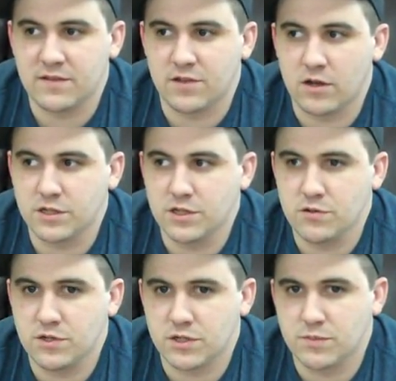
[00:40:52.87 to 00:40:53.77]
as long as
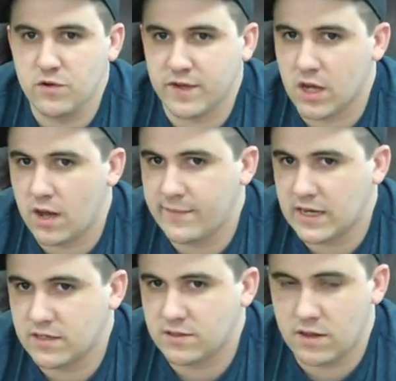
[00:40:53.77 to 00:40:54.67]
you just move at
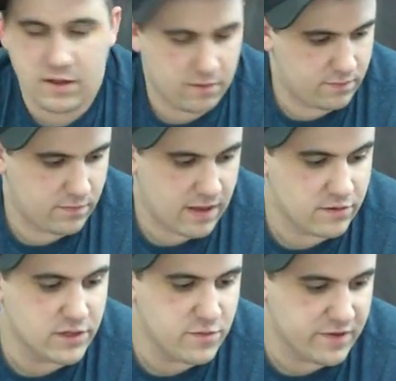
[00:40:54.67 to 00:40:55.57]
combat, uh, as
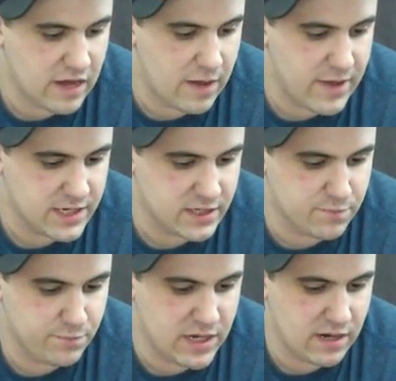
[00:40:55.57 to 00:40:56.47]
long as you move at combat
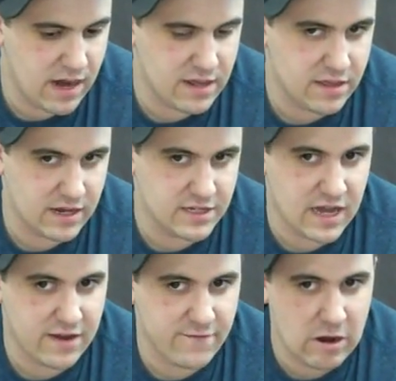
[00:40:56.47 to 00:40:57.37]
speed, anything
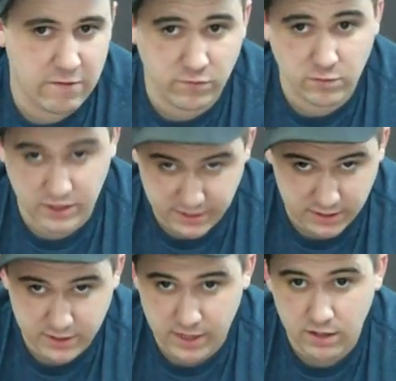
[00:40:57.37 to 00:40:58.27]
inside can fire at full
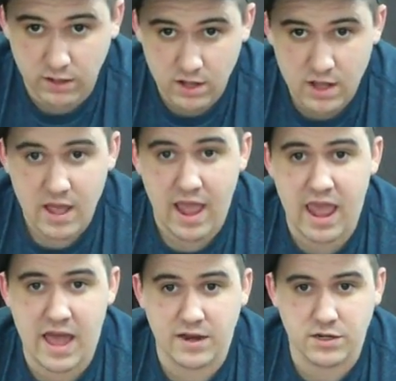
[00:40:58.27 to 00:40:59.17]
ballistic skill, Okay.
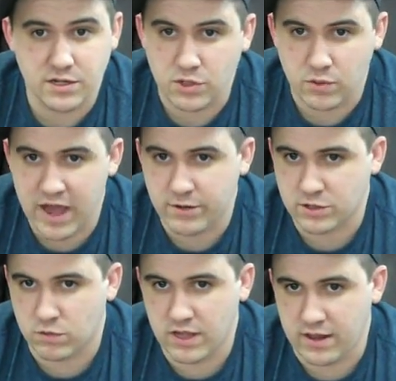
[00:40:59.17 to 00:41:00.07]
and you count
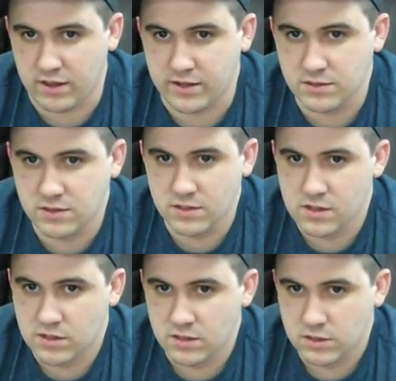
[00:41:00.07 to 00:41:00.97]
as relentless.
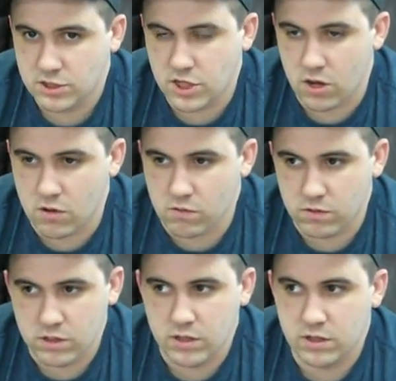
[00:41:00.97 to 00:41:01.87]
Okay.
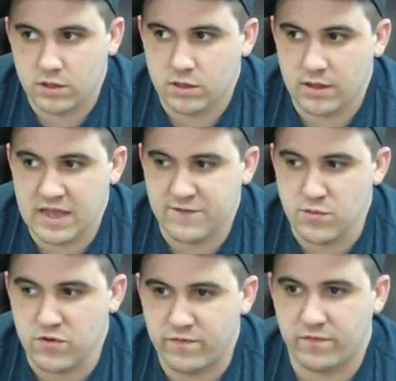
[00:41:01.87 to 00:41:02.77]
So if
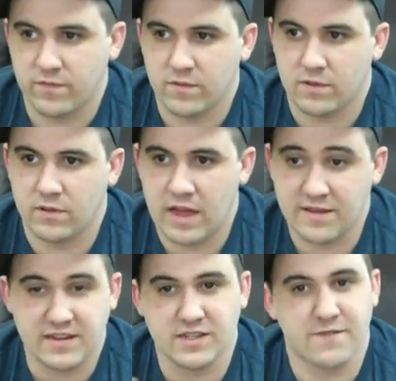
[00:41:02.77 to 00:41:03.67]
you move,
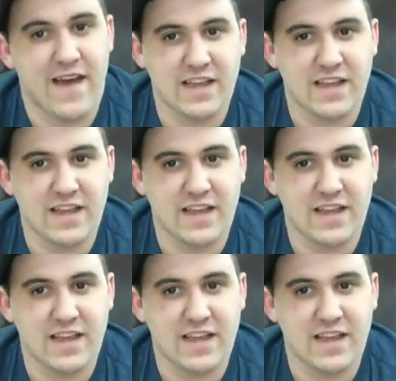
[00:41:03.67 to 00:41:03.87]
and since it's a